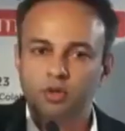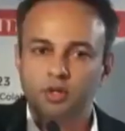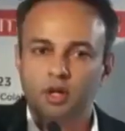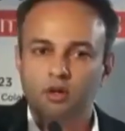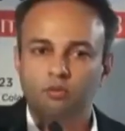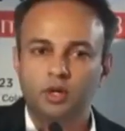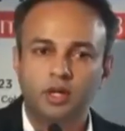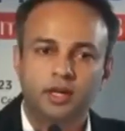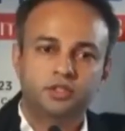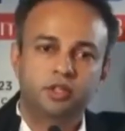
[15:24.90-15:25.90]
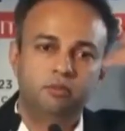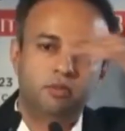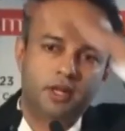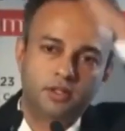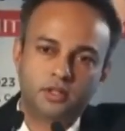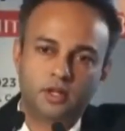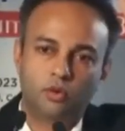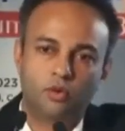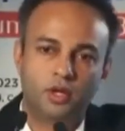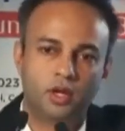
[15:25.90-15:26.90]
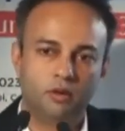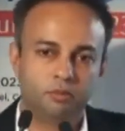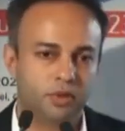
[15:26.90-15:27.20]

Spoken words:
down while extreme rains are going up.